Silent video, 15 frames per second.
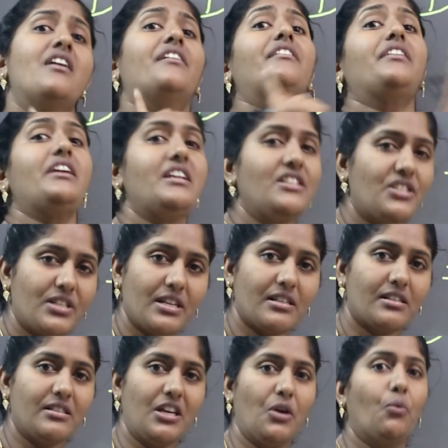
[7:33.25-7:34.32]

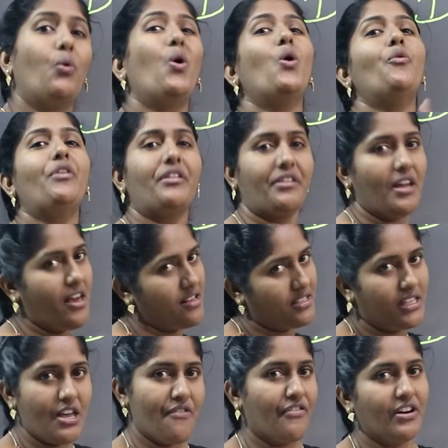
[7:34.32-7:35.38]
overtakes
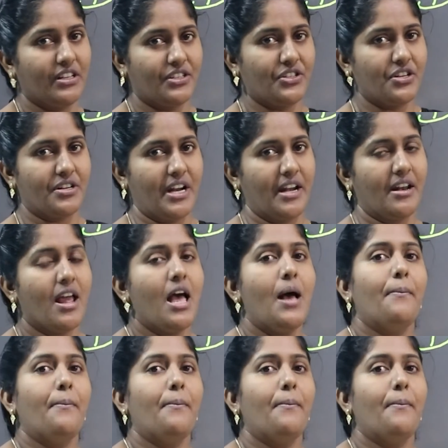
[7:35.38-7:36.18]
the first train.